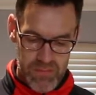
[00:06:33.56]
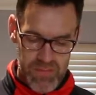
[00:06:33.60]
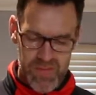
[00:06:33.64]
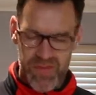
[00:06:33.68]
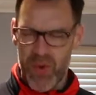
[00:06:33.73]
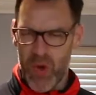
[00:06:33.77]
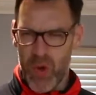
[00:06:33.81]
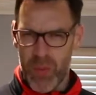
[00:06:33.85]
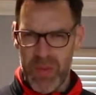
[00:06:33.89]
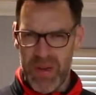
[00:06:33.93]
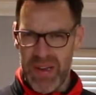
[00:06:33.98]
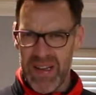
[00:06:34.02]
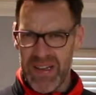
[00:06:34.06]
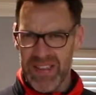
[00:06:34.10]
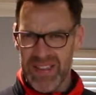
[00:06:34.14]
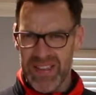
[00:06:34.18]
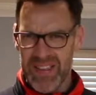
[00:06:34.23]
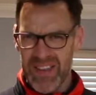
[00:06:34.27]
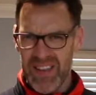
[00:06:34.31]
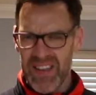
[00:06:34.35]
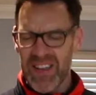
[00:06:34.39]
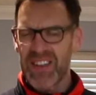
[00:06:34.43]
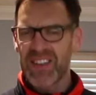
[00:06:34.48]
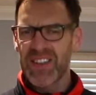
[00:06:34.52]
4
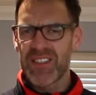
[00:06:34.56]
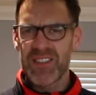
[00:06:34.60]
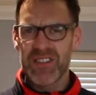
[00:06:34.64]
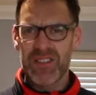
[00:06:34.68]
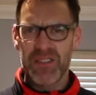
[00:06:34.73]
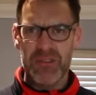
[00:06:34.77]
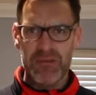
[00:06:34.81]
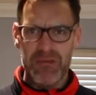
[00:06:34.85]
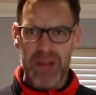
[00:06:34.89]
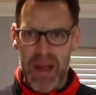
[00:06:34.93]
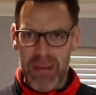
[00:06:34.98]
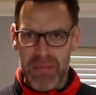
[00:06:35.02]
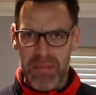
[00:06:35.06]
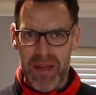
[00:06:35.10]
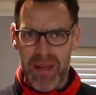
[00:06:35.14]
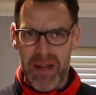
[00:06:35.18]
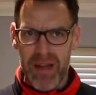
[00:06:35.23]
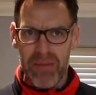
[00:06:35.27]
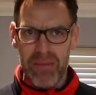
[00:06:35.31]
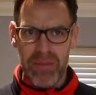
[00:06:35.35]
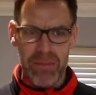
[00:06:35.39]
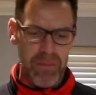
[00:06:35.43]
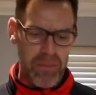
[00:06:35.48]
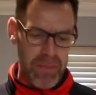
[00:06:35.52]
minutes, scrap
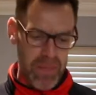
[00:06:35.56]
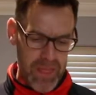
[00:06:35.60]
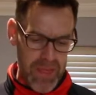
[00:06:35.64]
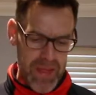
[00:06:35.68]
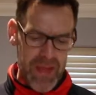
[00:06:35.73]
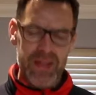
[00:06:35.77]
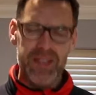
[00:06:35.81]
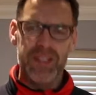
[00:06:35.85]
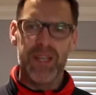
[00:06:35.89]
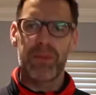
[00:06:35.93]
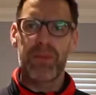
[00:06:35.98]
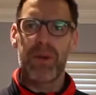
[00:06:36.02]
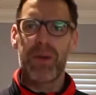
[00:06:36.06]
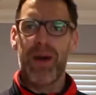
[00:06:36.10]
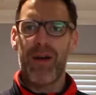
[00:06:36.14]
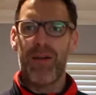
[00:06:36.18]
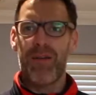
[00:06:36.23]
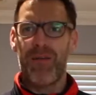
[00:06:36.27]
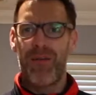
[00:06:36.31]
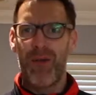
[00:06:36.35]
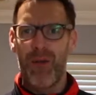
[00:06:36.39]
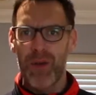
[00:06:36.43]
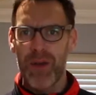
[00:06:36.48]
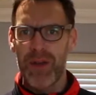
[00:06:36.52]
that. It's going to be
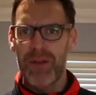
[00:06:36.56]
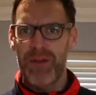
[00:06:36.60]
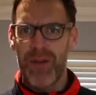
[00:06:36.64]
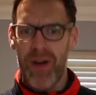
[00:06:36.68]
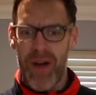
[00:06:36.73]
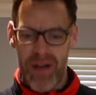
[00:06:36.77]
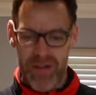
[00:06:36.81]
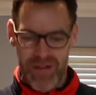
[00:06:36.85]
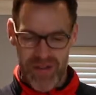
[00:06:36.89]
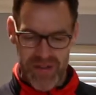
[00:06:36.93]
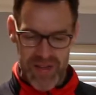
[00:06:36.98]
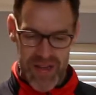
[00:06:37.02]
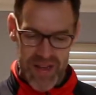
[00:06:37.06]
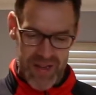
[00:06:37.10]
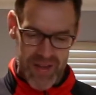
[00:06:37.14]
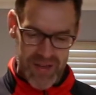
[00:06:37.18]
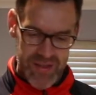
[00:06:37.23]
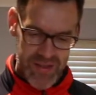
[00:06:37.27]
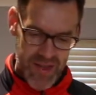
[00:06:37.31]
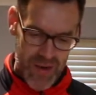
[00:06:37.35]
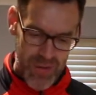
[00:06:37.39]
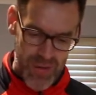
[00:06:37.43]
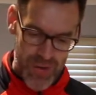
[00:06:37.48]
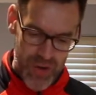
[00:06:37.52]
about 45
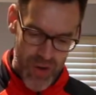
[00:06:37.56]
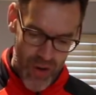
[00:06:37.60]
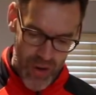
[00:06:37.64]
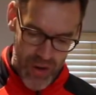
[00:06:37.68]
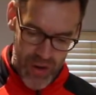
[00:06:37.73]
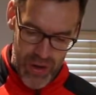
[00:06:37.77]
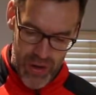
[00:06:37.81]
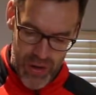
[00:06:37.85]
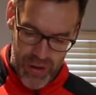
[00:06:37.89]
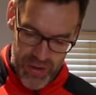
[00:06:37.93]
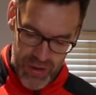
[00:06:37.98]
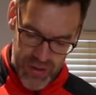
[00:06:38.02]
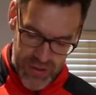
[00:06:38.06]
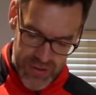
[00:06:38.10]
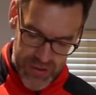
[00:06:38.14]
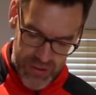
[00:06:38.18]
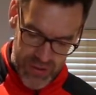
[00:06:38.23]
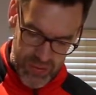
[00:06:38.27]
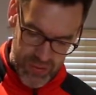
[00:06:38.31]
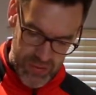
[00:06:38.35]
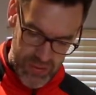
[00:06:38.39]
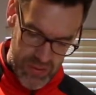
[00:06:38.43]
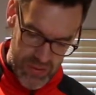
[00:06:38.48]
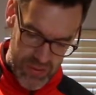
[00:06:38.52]
seconds, so not long at
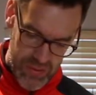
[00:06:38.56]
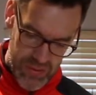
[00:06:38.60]
all.